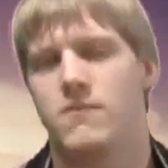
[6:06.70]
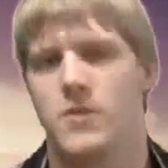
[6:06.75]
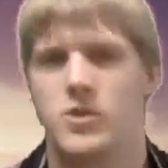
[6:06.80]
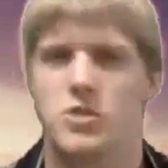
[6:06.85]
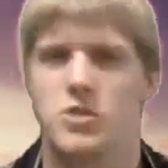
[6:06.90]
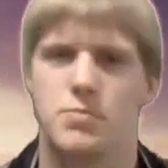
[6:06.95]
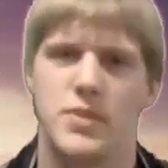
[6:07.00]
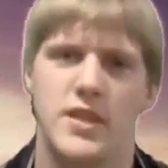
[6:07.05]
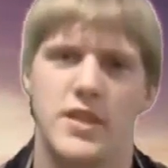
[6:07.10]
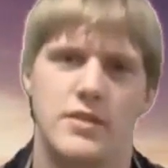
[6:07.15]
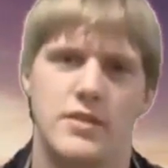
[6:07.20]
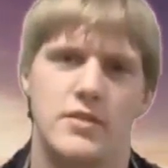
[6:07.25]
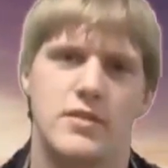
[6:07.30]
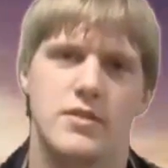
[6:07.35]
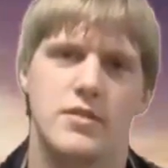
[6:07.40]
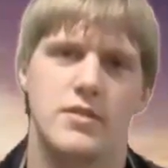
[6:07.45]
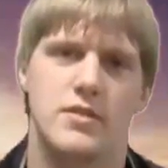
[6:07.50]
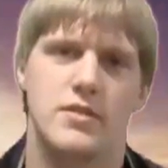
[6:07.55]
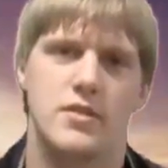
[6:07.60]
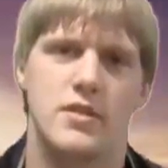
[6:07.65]
First
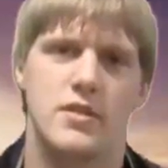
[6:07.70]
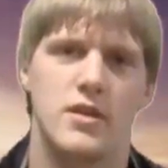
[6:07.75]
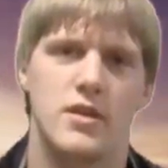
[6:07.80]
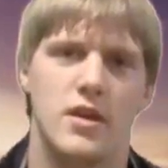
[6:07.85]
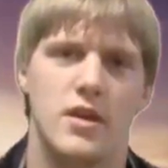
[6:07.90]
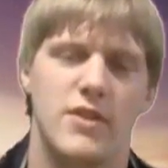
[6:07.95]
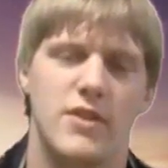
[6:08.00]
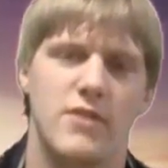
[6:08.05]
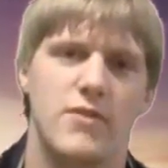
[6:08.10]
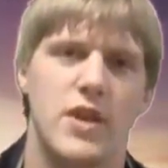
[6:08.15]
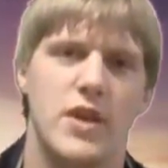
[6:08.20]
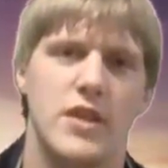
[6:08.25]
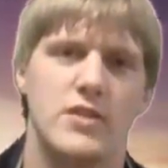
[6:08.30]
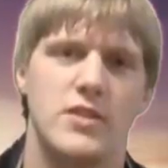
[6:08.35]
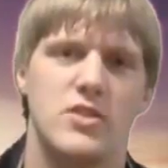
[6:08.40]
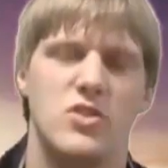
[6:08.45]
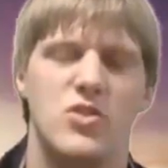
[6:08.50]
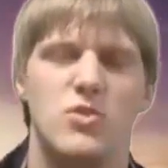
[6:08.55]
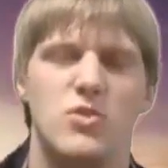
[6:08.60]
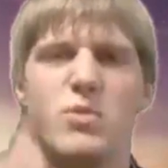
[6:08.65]
piece of
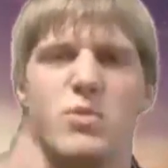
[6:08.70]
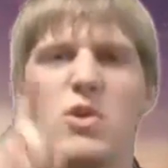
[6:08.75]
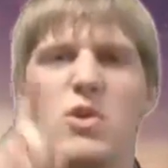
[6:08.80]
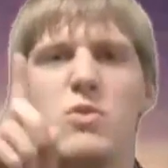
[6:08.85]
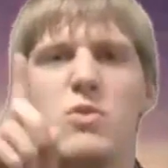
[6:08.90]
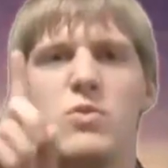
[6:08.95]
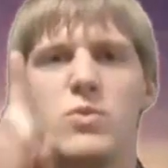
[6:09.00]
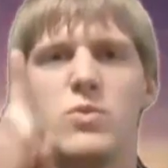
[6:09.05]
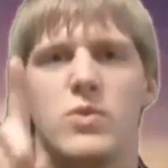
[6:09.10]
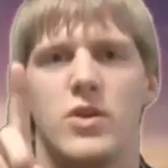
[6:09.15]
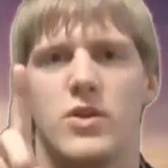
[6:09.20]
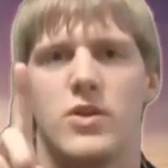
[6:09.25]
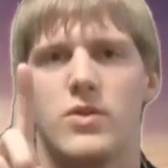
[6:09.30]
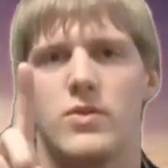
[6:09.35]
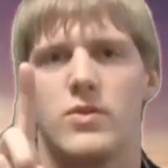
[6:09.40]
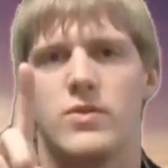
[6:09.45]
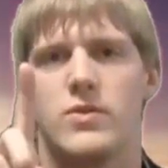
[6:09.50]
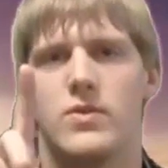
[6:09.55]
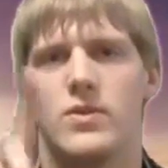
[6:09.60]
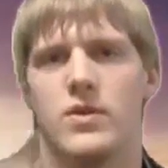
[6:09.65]
advice numero uno